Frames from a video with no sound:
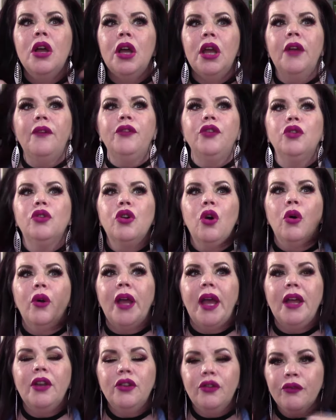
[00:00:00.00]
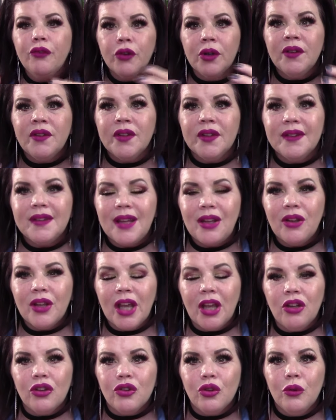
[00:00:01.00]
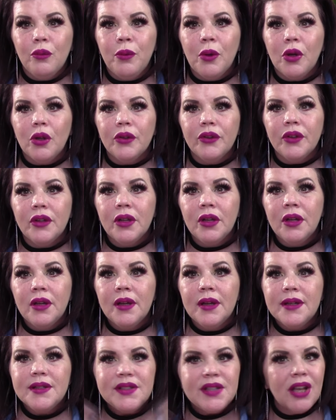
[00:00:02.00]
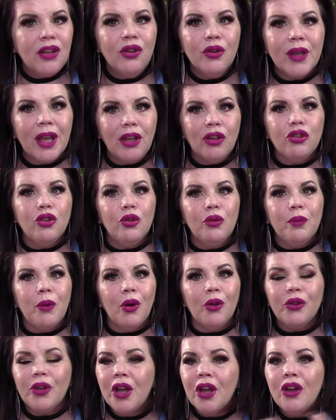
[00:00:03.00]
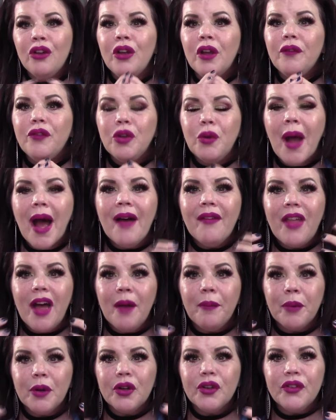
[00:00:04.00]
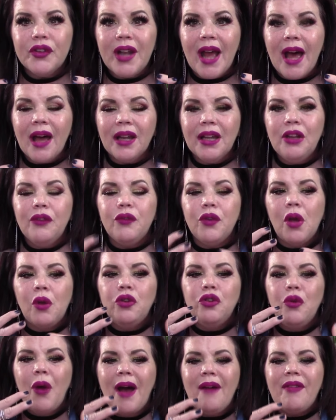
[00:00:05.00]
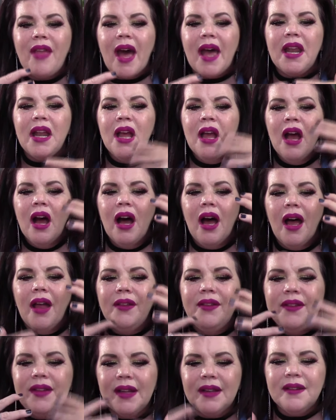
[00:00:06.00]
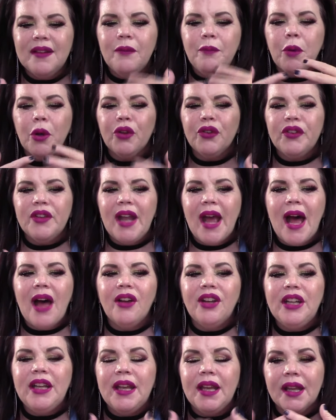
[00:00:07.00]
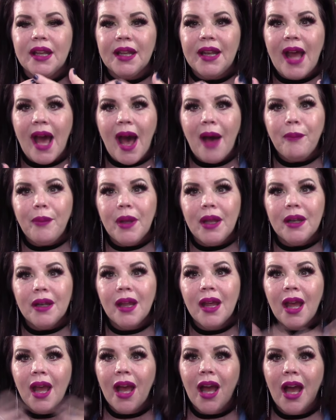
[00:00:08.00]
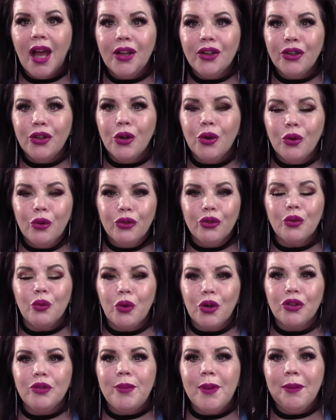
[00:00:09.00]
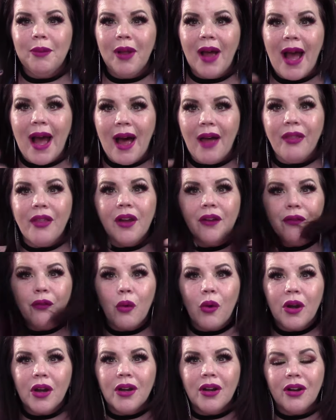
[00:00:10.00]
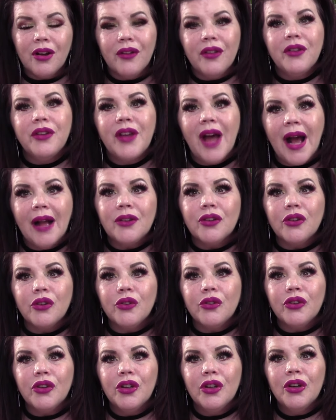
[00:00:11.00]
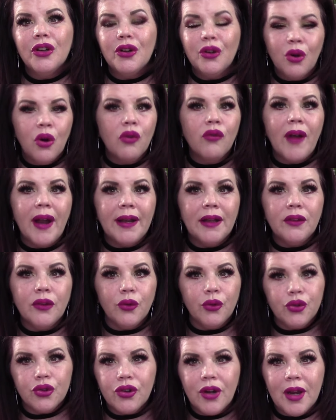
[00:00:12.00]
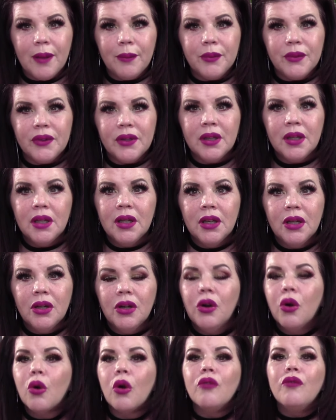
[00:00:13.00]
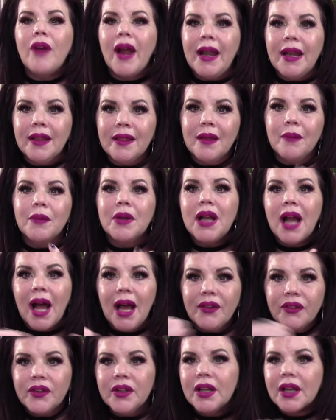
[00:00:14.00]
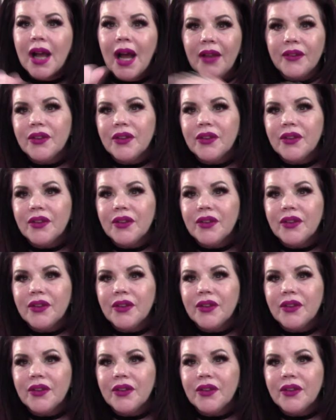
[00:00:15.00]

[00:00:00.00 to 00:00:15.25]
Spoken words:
if you go get, for instance, say you get your tooth pulled. Say you get your tooth pulled. If you have that personality, if you have that addictive personality, it can happen. And you know who's the worst people out there for it? Are the doctors who are writing those scripts. Who are writing them constantly,